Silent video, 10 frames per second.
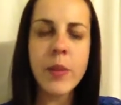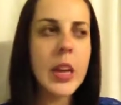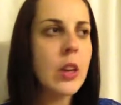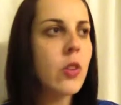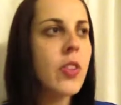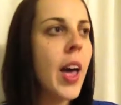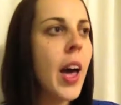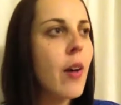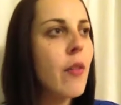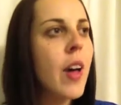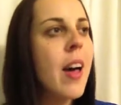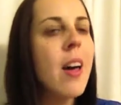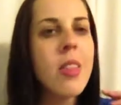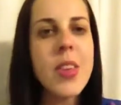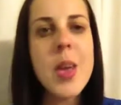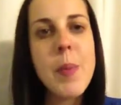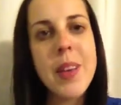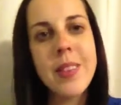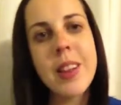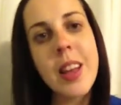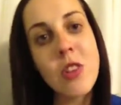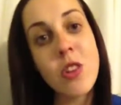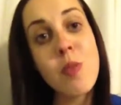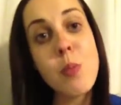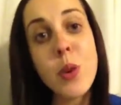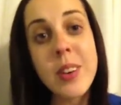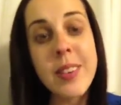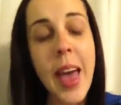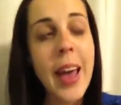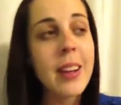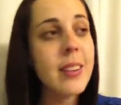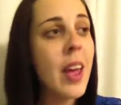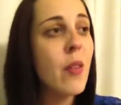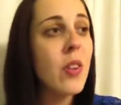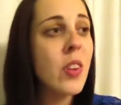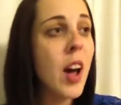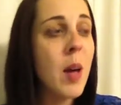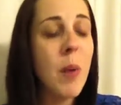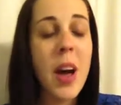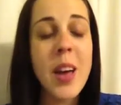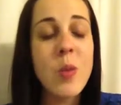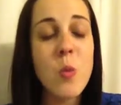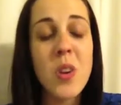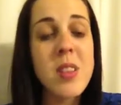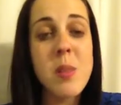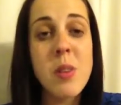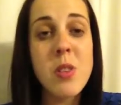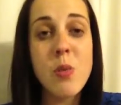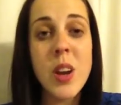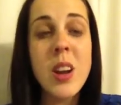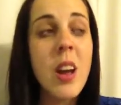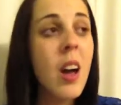He used to have the best collection of books, and every time I wanted something to read,